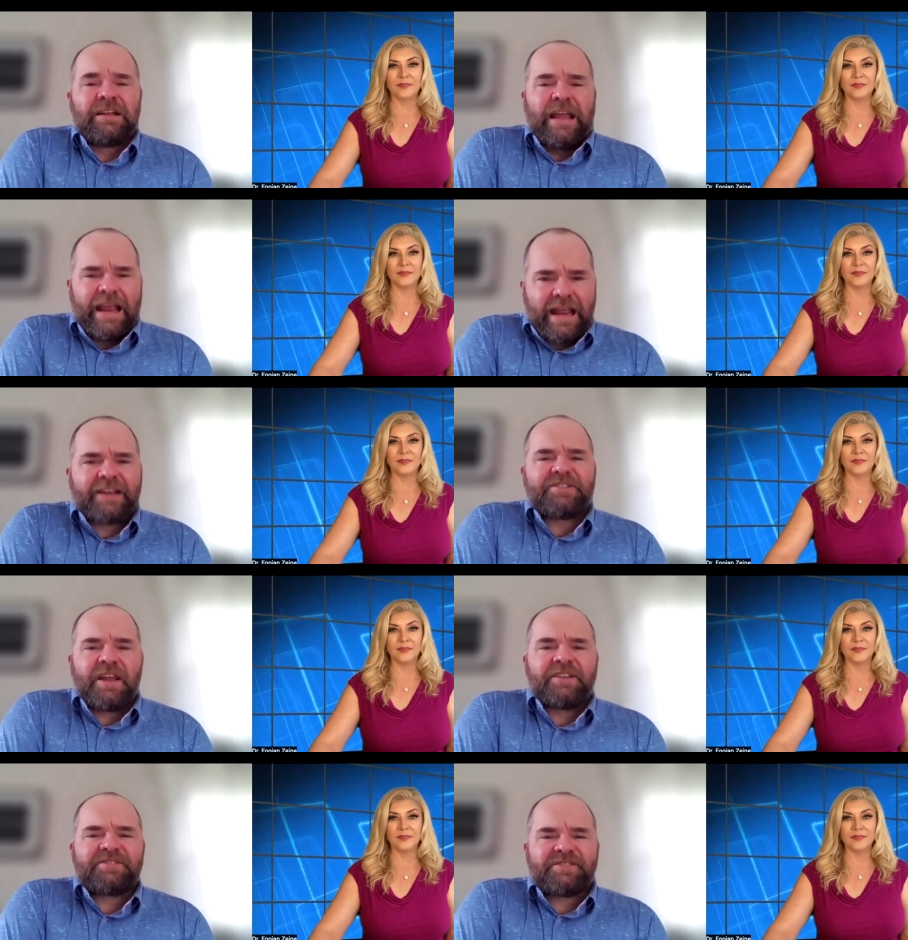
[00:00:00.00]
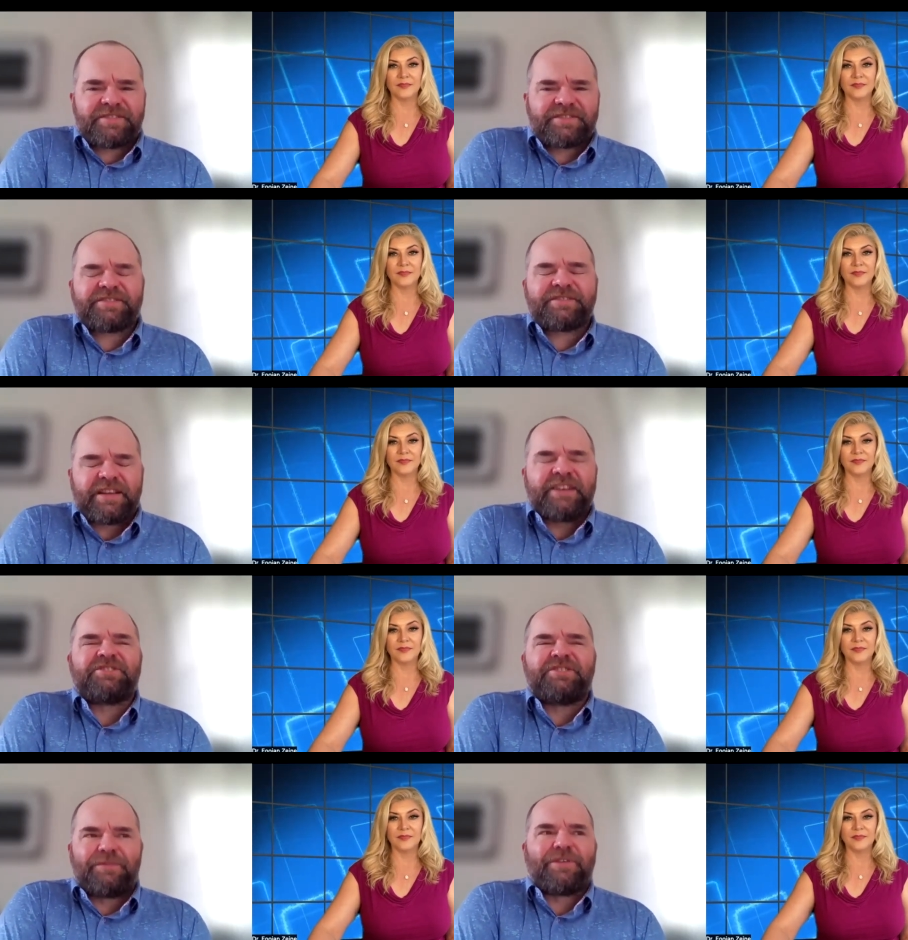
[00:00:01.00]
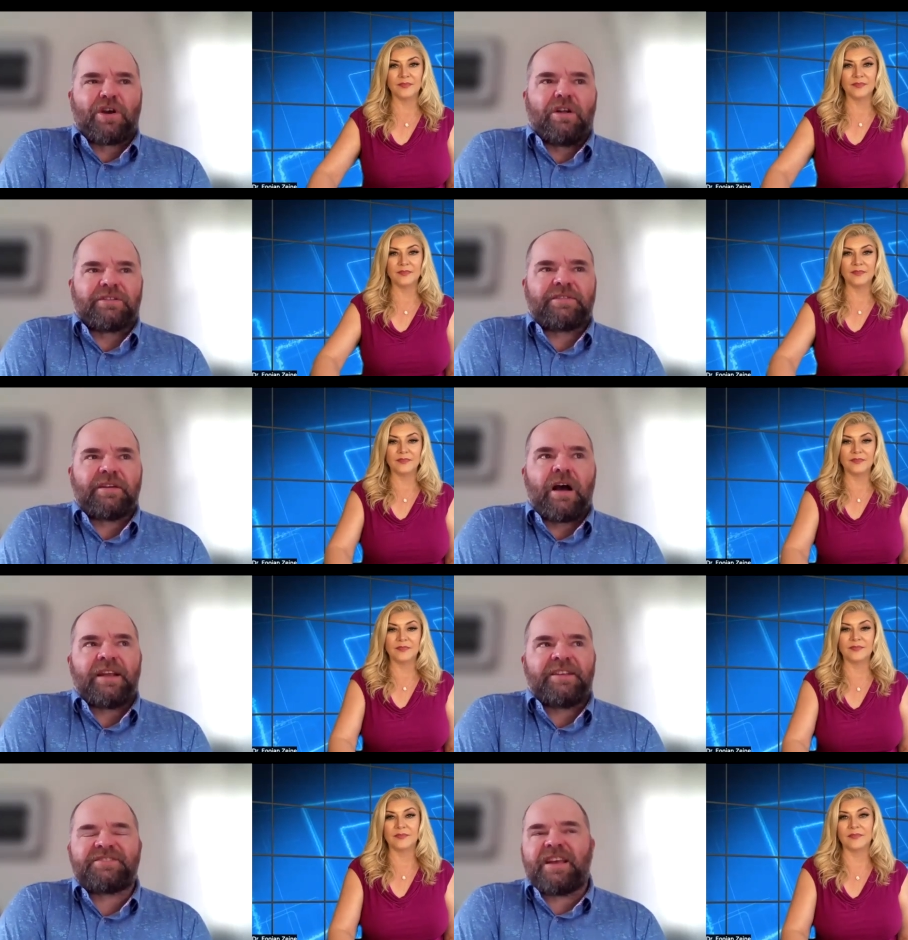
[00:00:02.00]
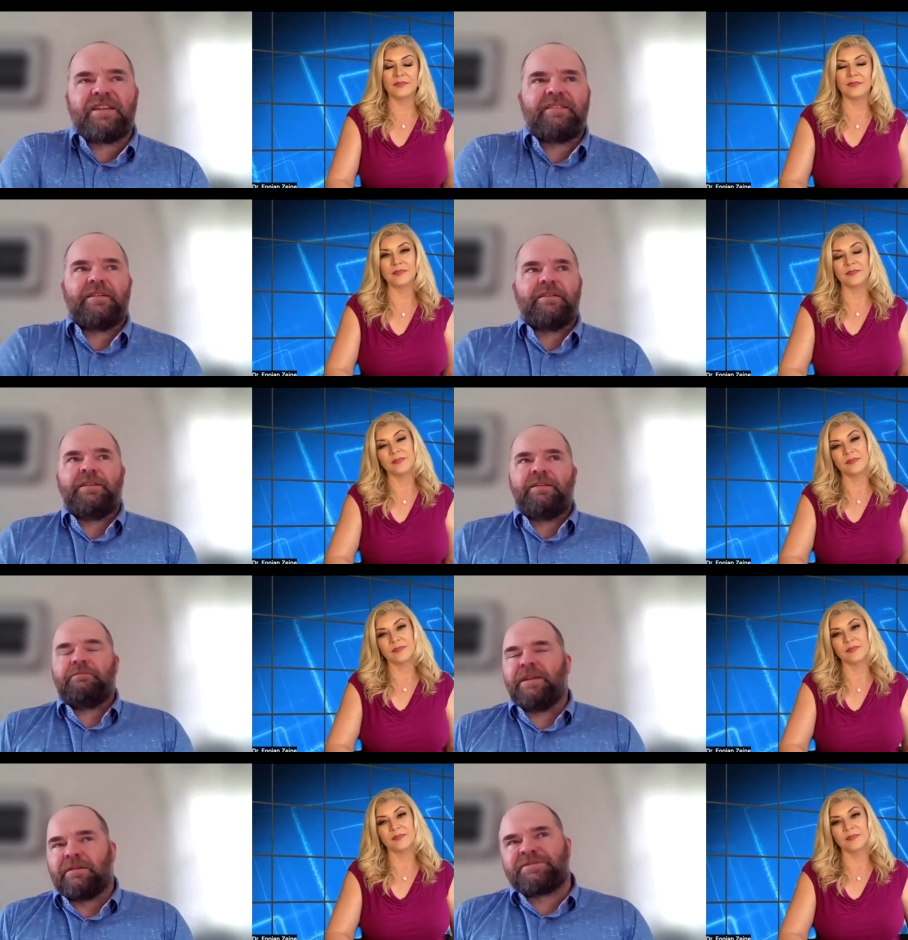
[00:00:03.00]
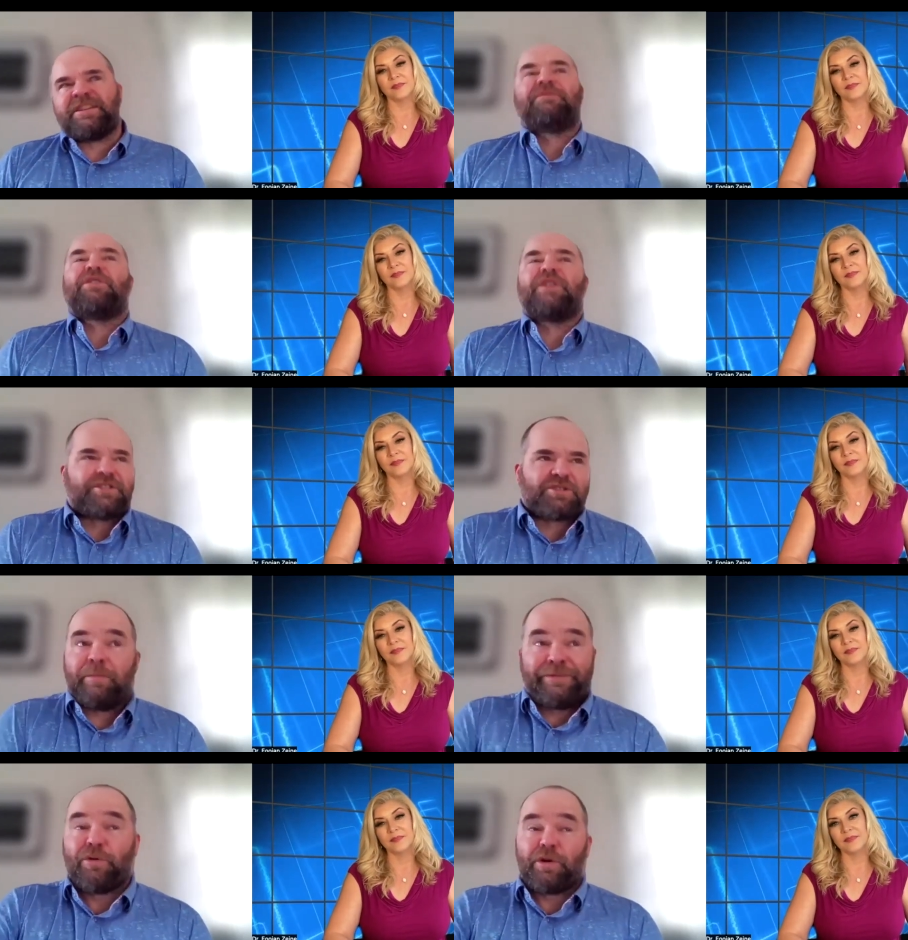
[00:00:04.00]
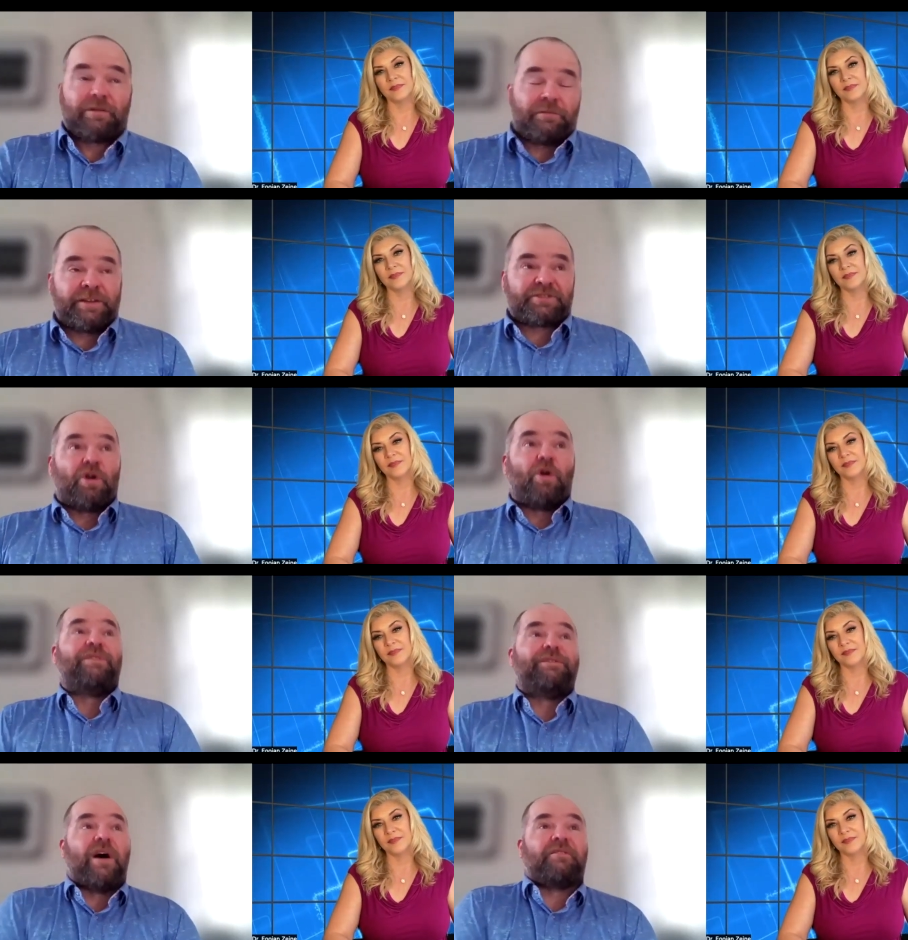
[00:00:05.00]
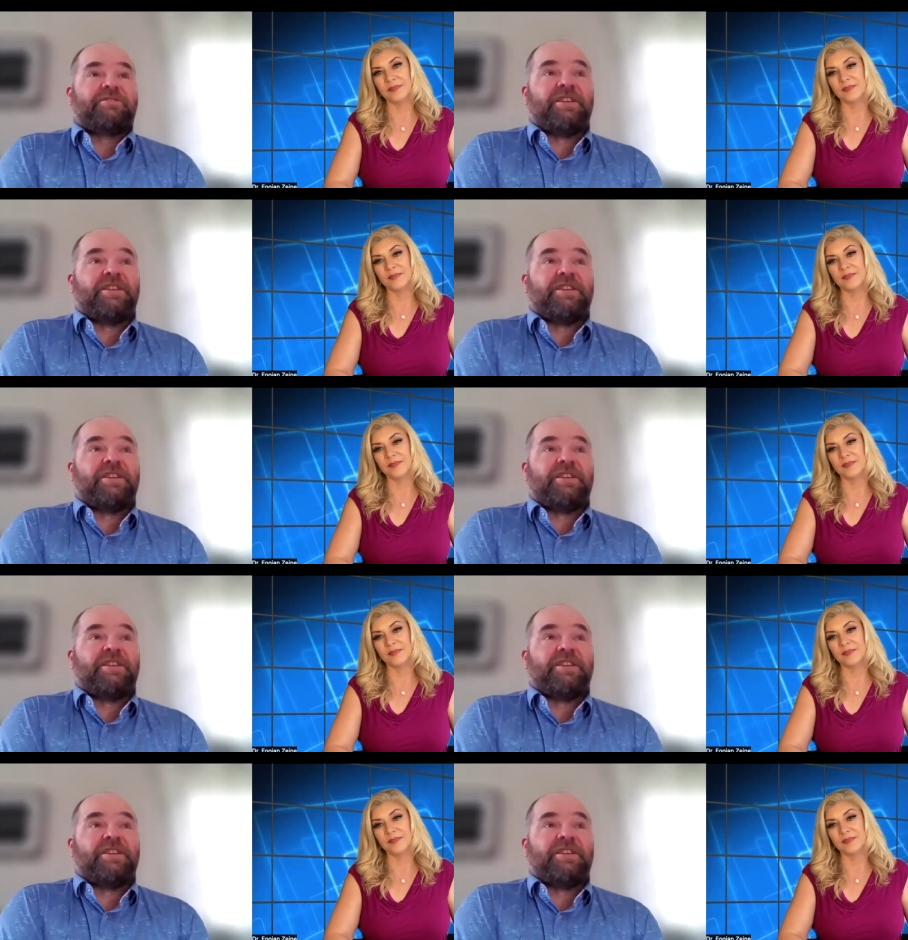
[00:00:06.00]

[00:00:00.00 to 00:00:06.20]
Speaker 1: it's difficult. I said, you know, several years ago before this COVID virus